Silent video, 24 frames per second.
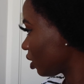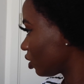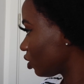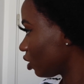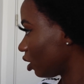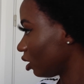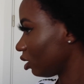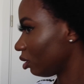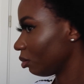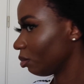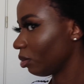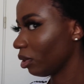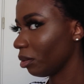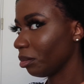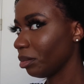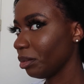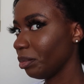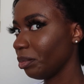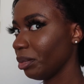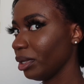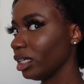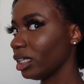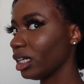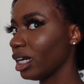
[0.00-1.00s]
make sure the bobby
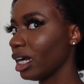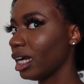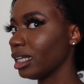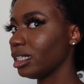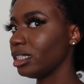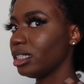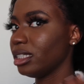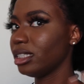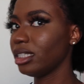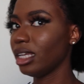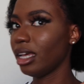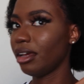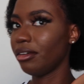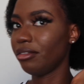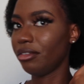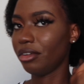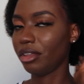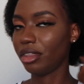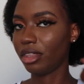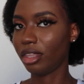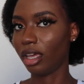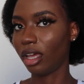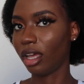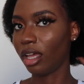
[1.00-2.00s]
pin catches
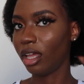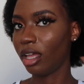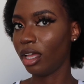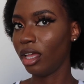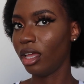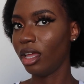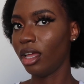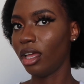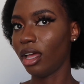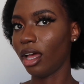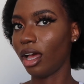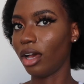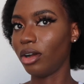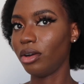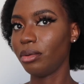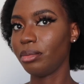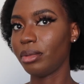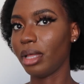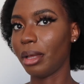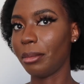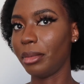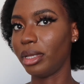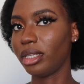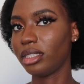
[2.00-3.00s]
everything i
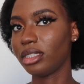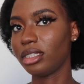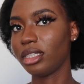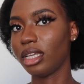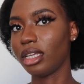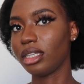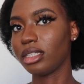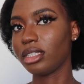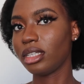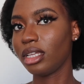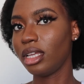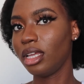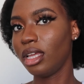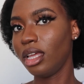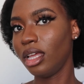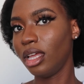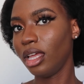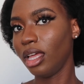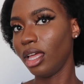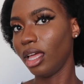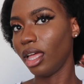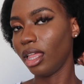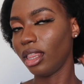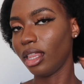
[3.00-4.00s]
hope that made sense
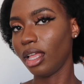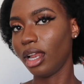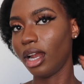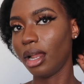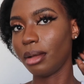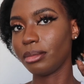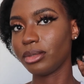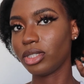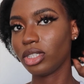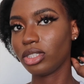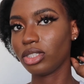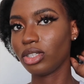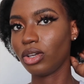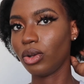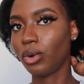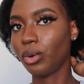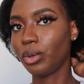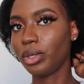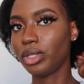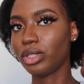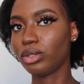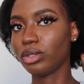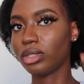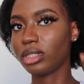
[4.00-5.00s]
and then i'm just
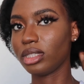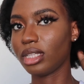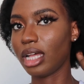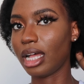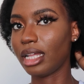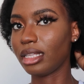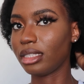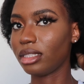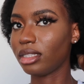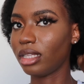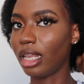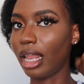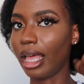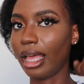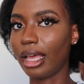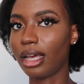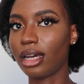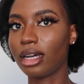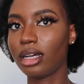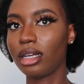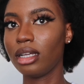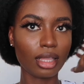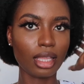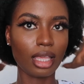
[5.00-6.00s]
going to start
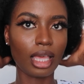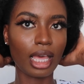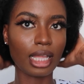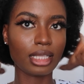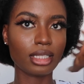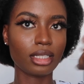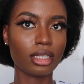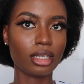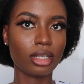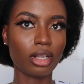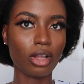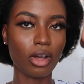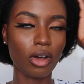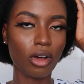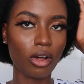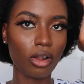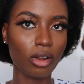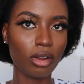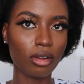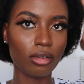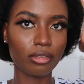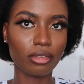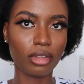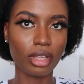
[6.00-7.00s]
like getting
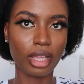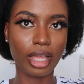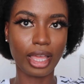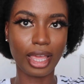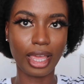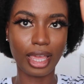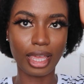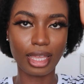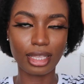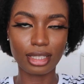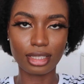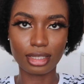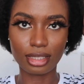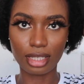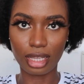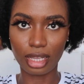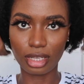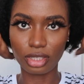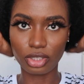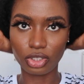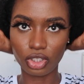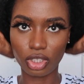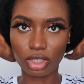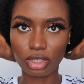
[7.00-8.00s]
all of the ends
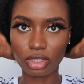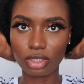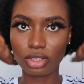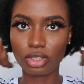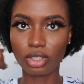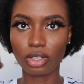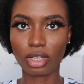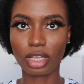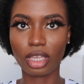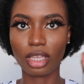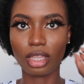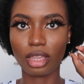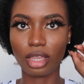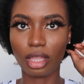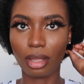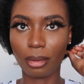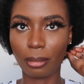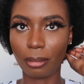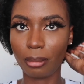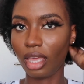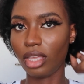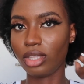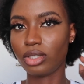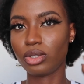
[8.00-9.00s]
and just tucking
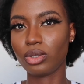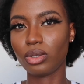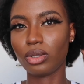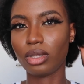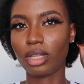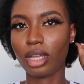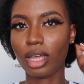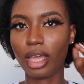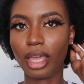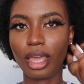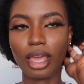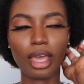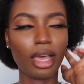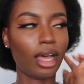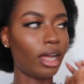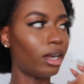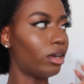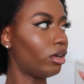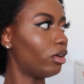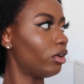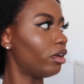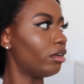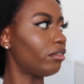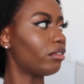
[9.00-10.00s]
them into the hair i
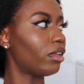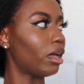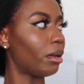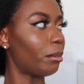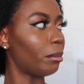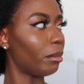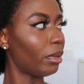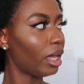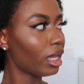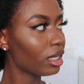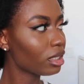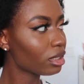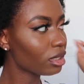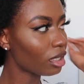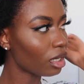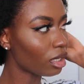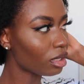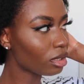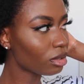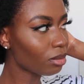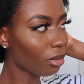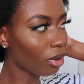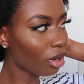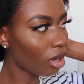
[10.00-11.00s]
don't know if that makes
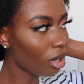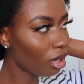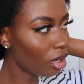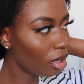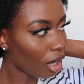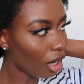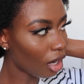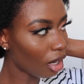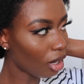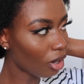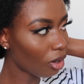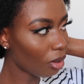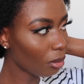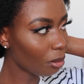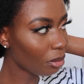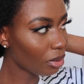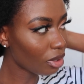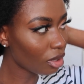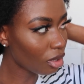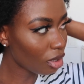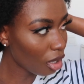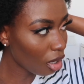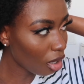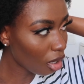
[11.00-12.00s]
sense but i hope
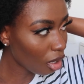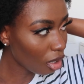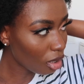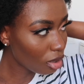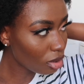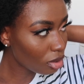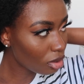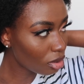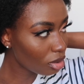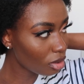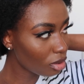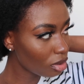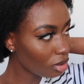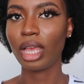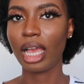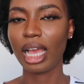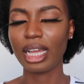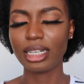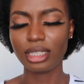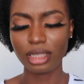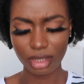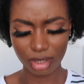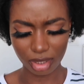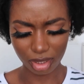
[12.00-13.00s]
it does
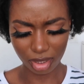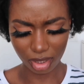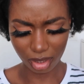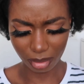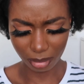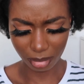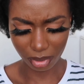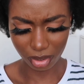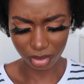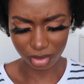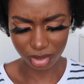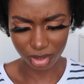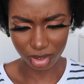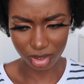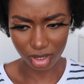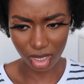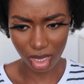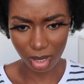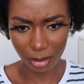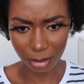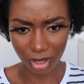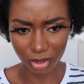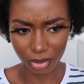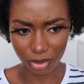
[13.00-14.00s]
i didn't think about this
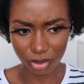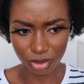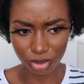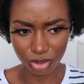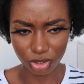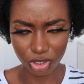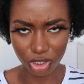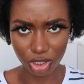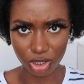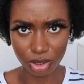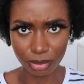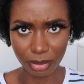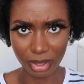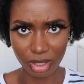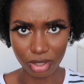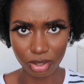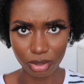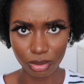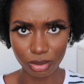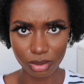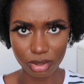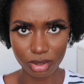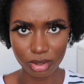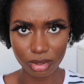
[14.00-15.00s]
how am i going to change my
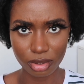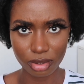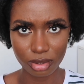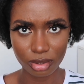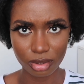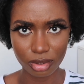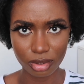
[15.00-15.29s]
clothes